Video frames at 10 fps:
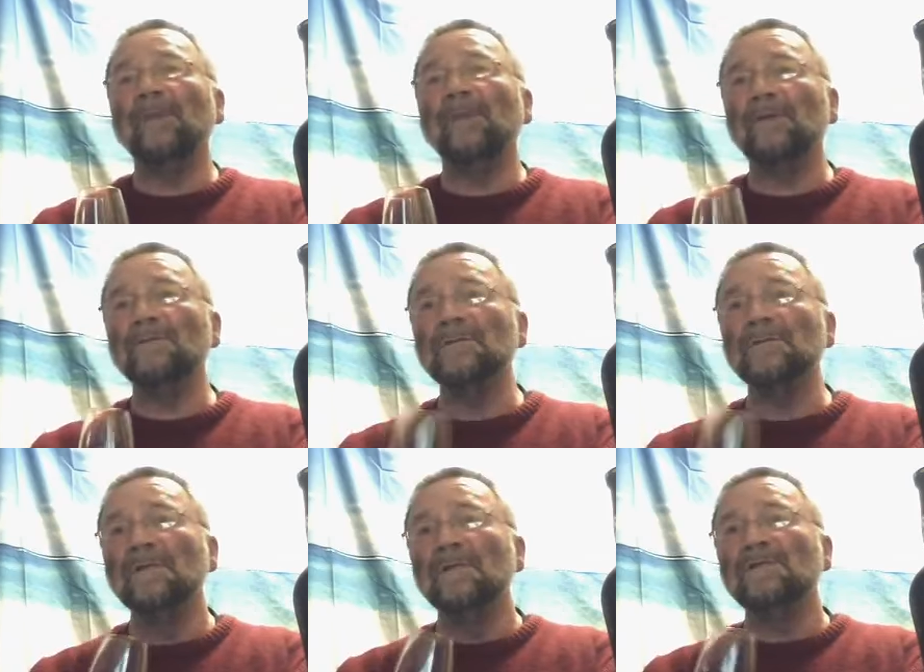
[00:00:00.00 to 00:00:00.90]

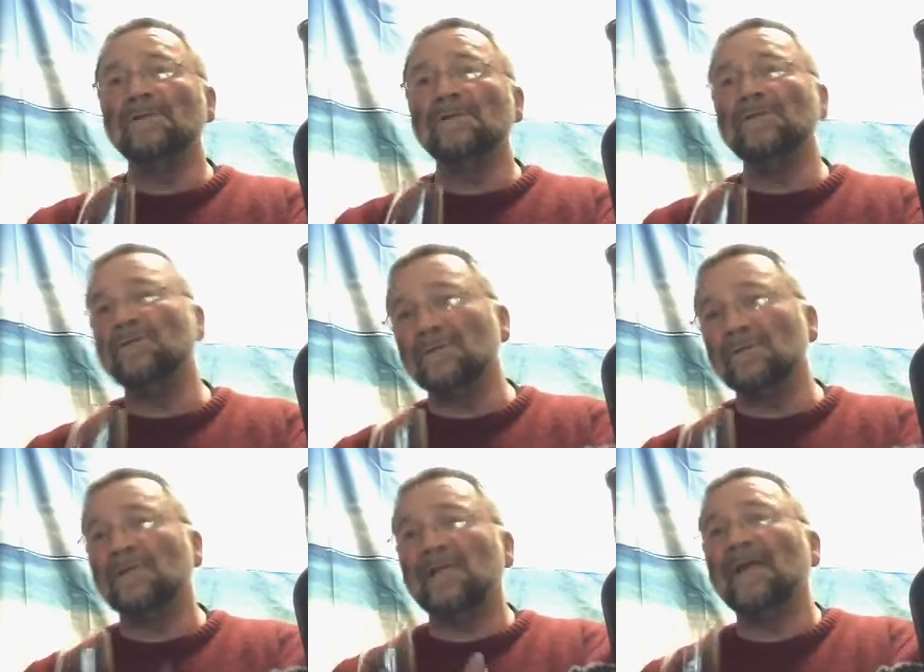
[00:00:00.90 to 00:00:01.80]
barrels to
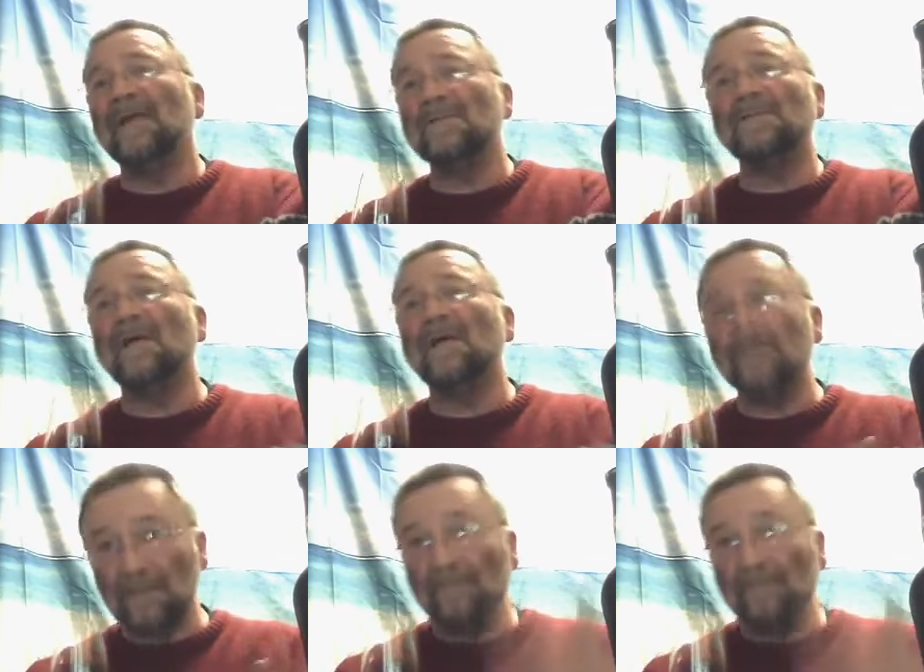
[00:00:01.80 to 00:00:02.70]
ensure that the house
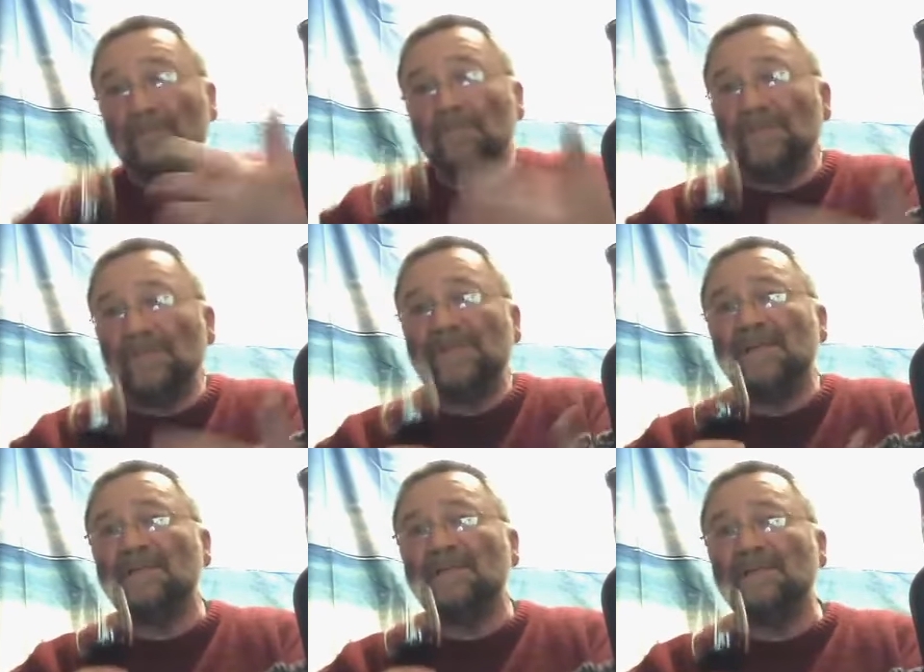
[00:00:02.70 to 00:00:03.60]
style
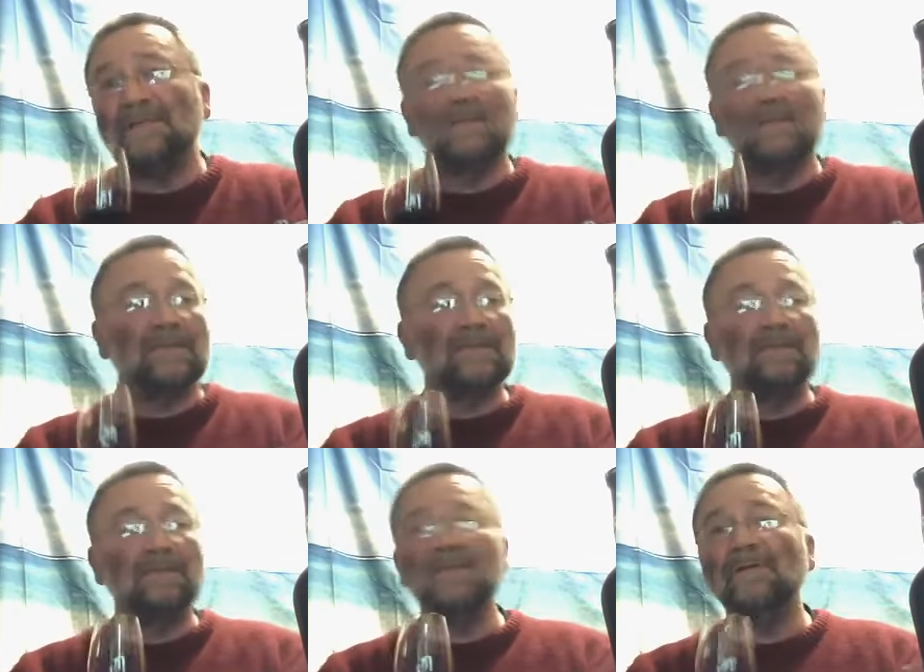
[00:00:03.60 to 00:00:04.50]
stays consistent.
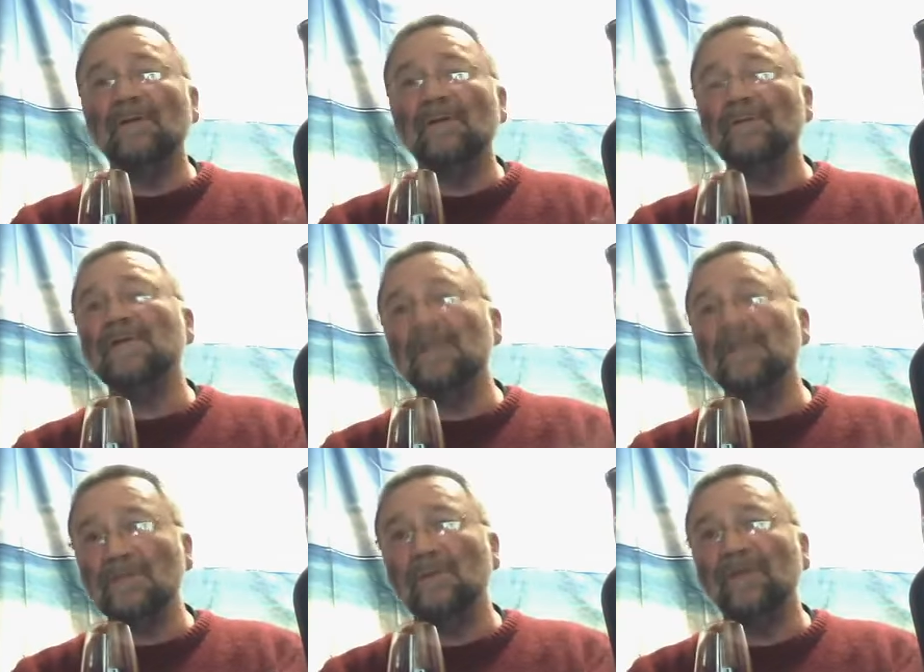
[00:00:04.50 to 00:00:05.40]
So your 10-year-old
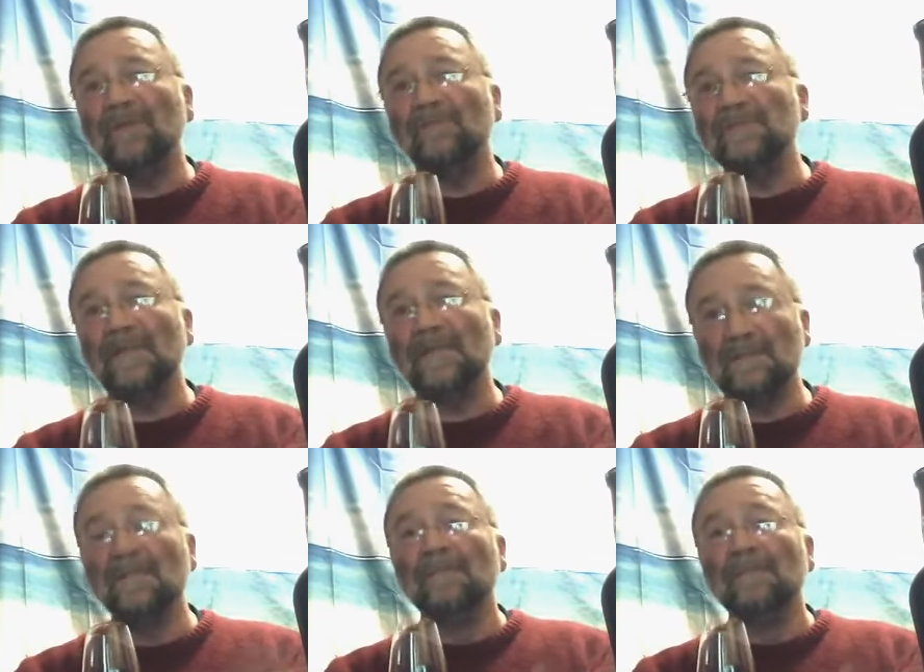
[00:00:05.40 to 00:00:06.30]
tawny from
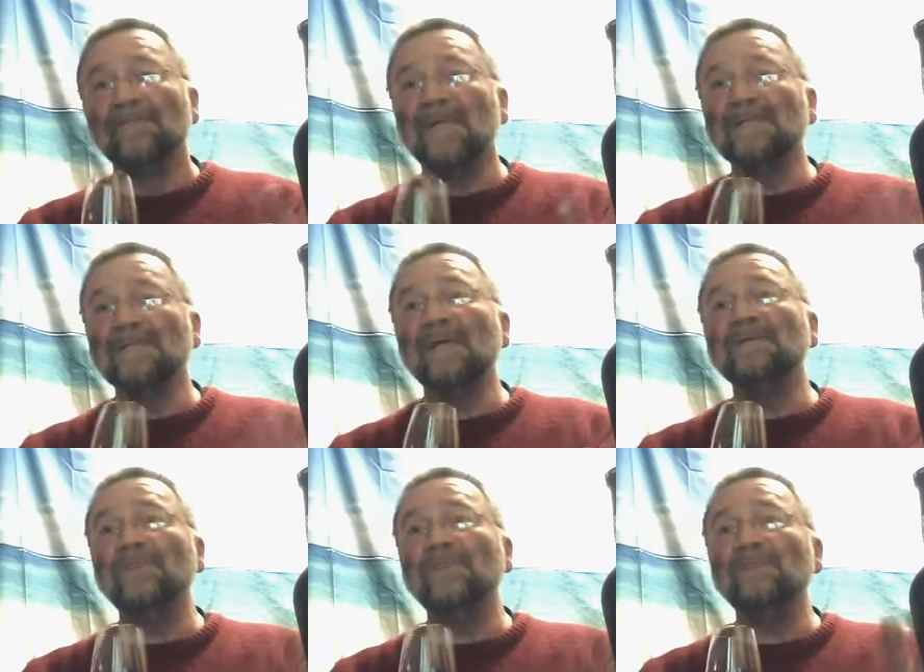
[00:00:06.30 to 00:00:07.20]
Taylor's is
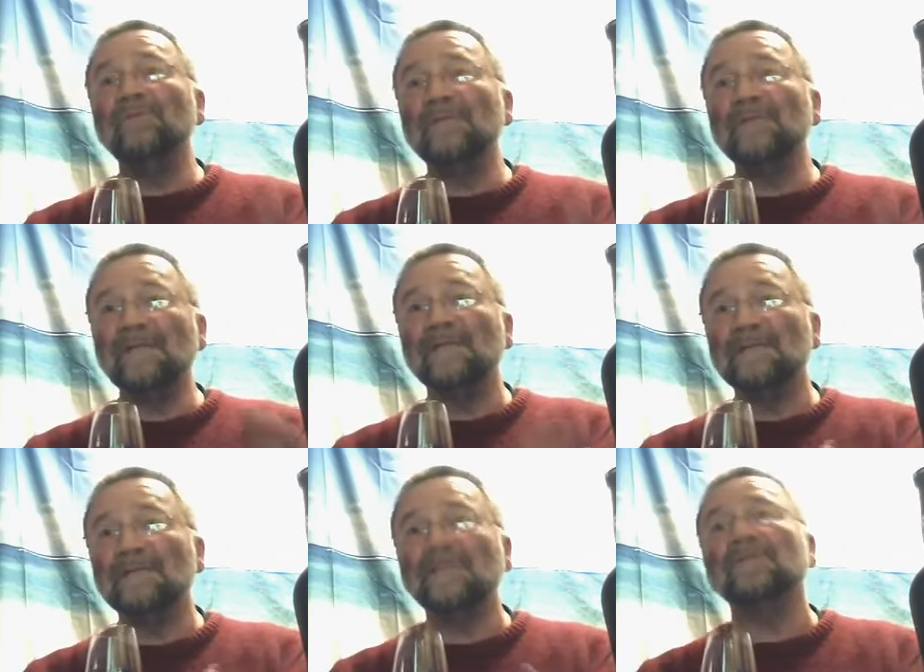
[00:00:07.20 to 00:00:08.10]
going to be pretty
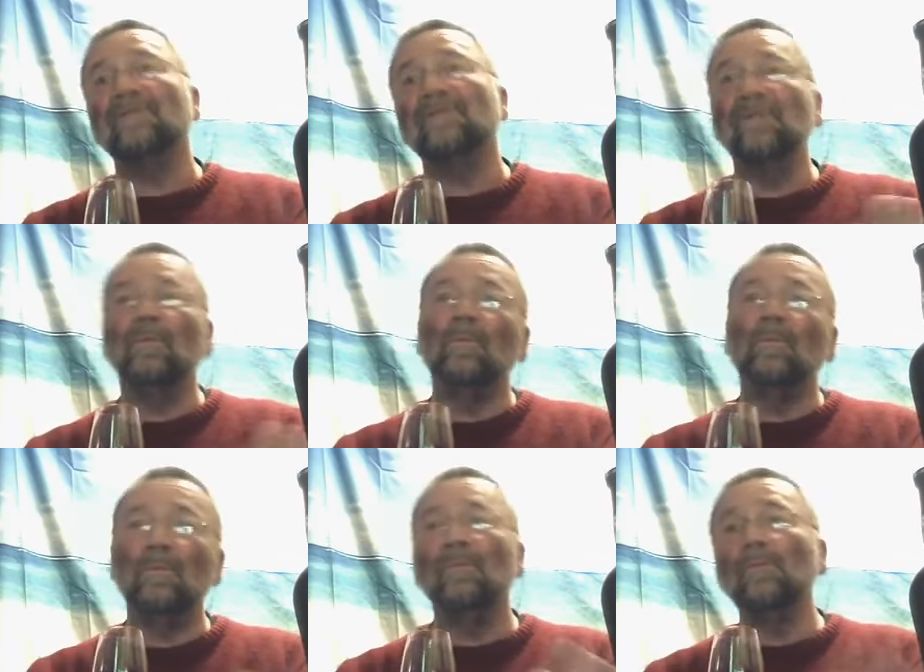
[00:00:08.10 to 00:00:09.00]
consistent
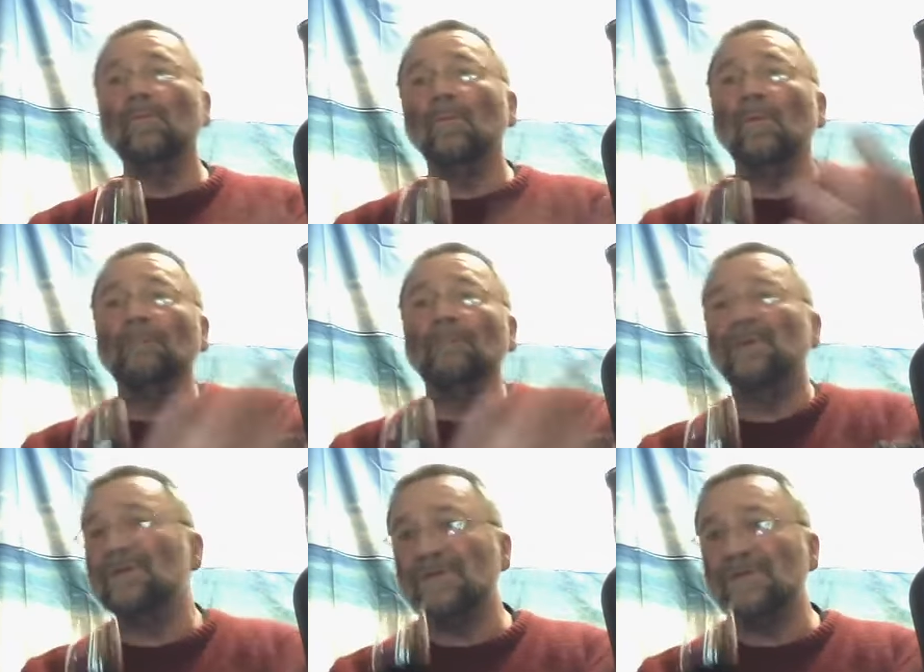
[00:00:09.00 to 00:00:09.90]
from one
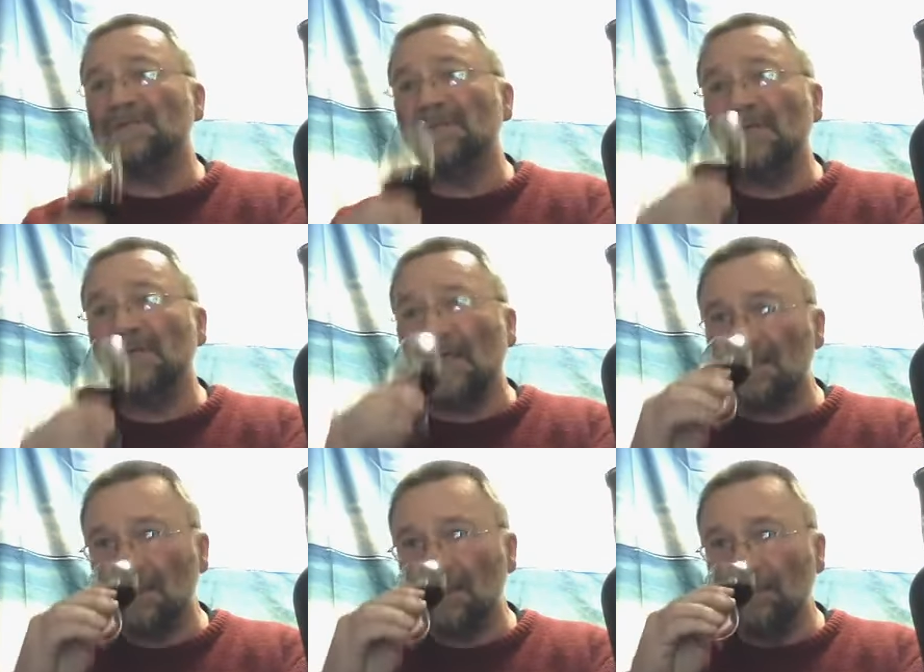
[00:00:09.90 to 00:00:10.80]
purchase to the
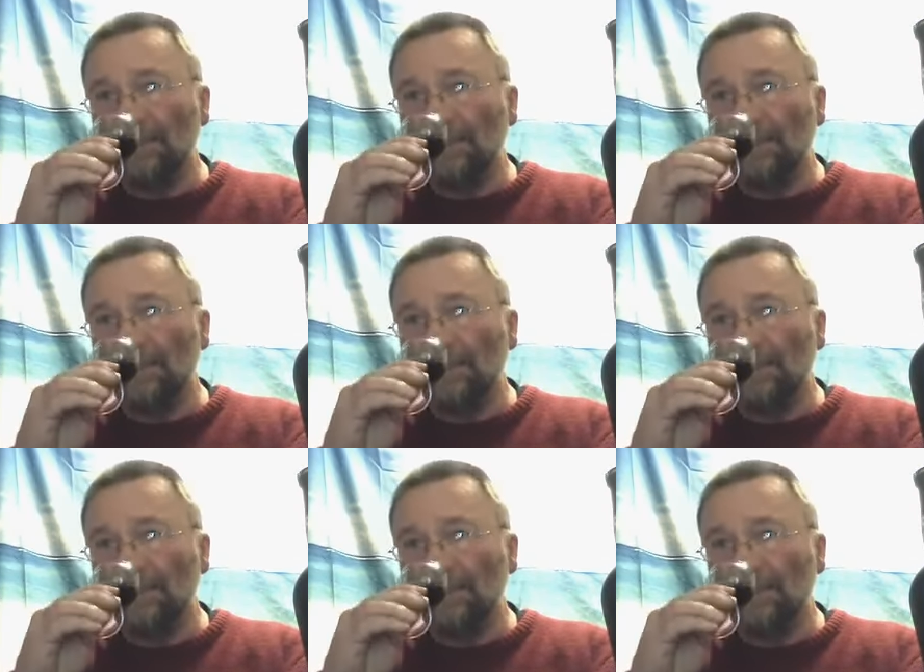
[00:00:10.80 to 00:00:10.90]
next.